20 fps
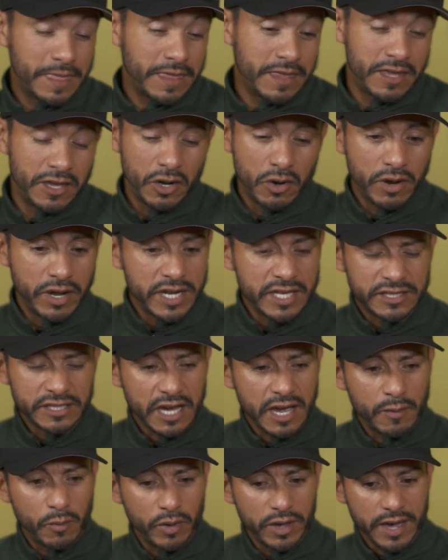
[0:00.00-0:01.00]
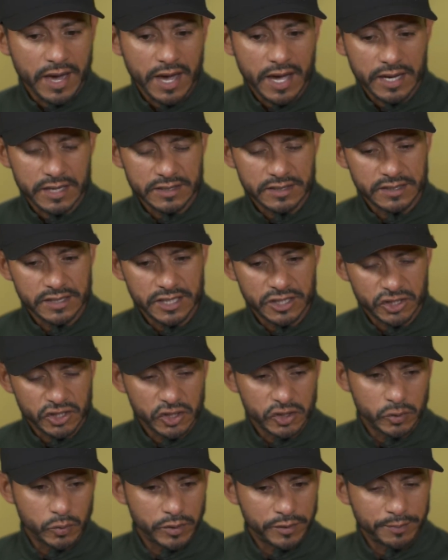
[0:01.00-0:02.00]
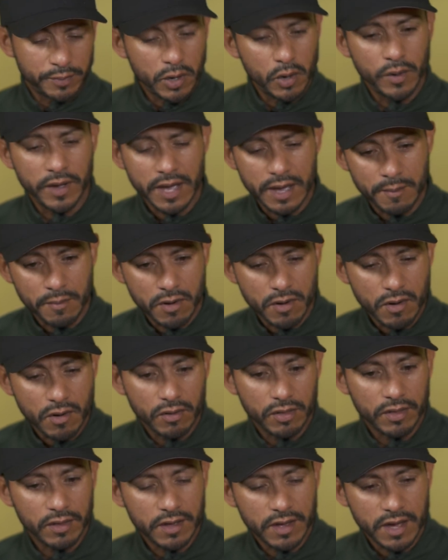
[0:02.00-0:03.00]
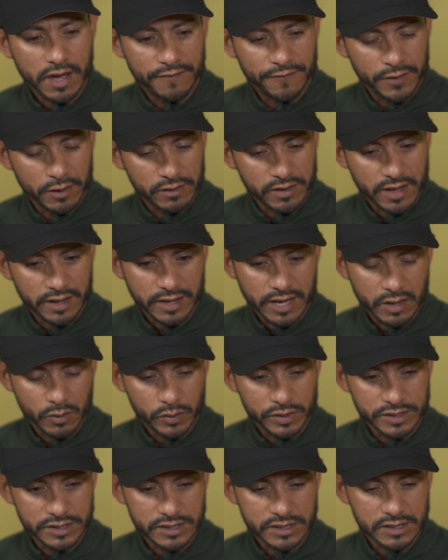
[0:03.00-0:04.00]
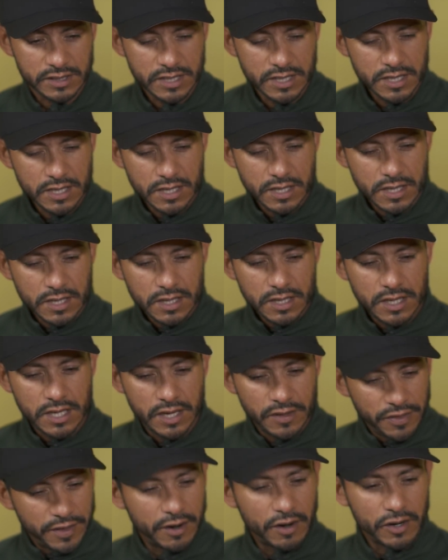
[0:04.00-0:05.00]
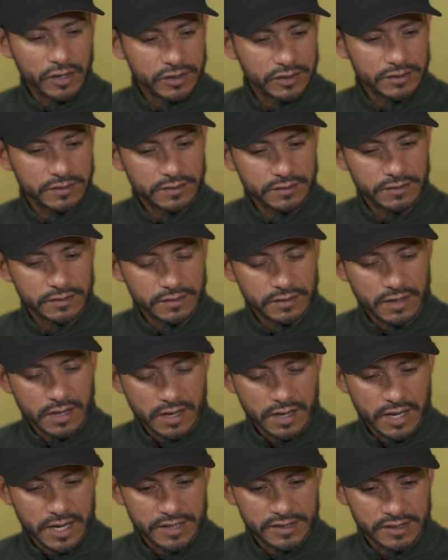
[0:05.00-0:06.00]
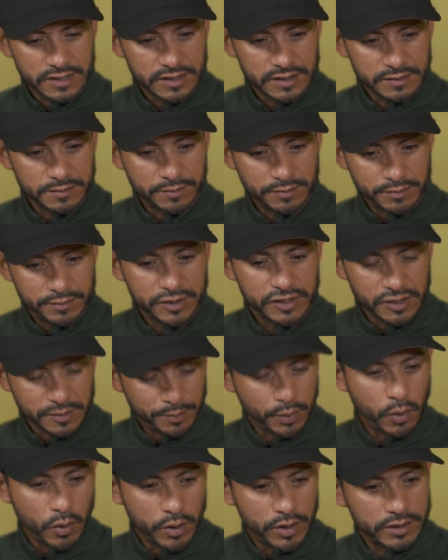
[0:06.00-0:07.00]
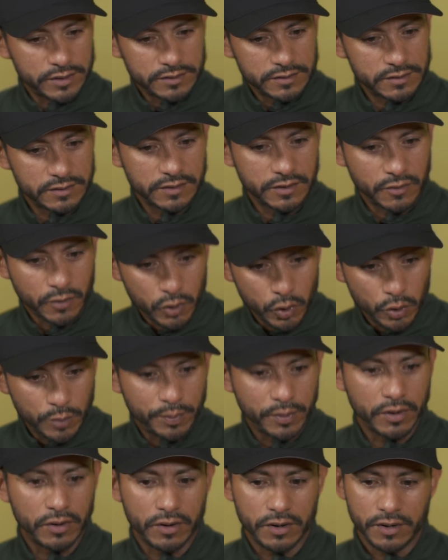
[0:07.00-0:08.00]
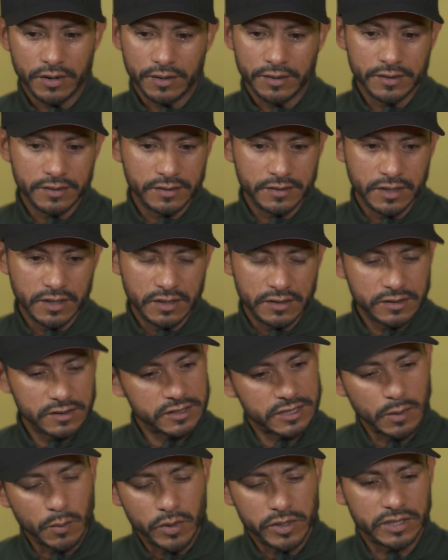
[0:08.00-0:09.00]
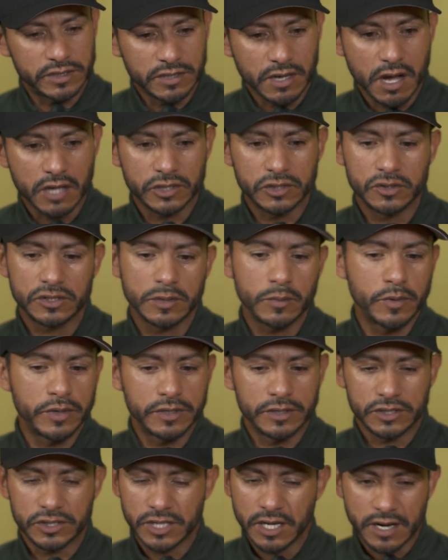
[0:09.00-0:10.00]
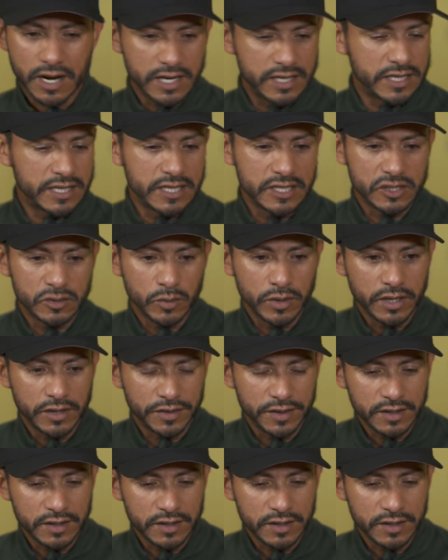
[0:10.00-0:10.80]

You know, anytime we had issues with pro handball, I felt like I was in there as a support group or someone to talk to, someone to shed ideas with.